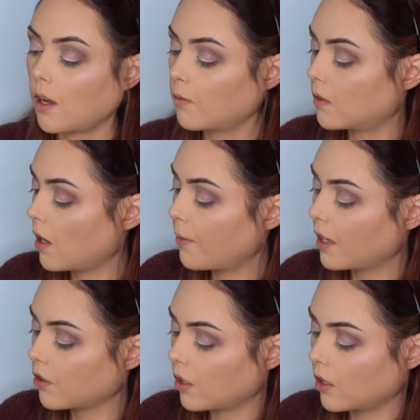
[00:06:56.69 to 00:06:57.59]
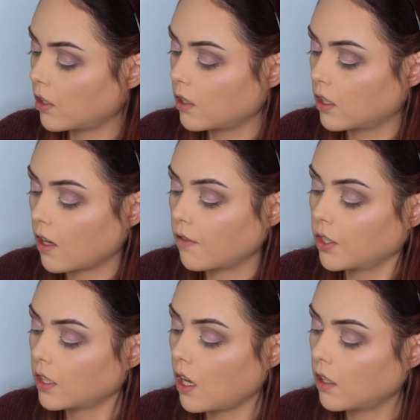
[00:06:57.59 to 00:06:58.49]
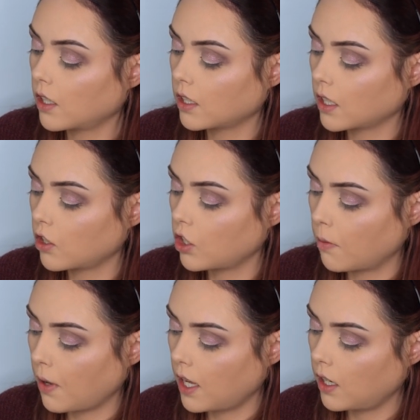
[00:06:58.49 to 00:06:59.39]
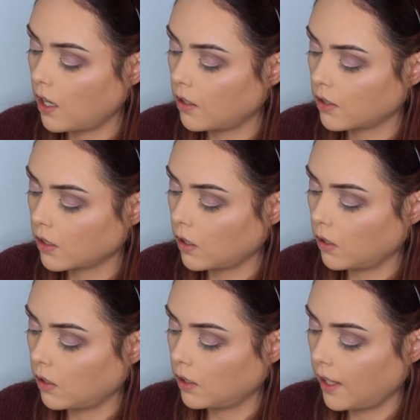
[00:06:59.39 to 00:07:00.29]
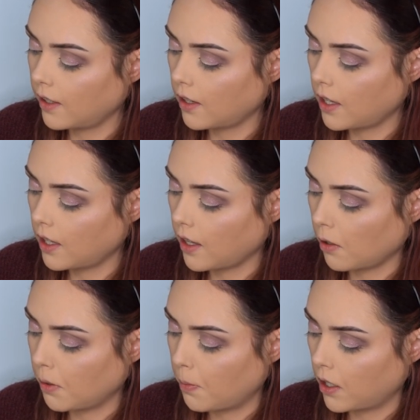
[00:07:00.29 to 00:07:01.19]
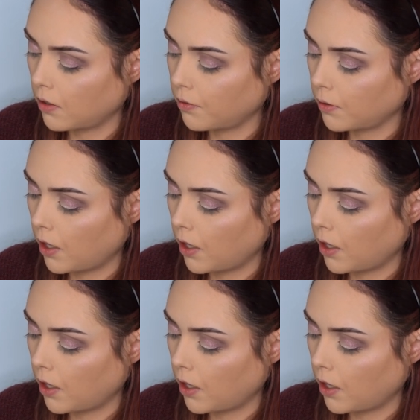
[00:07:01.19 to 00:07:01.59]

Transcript: I'm, I'm actually just discovered this color is like a champagney color. It's a little lighter. I think that'll be better for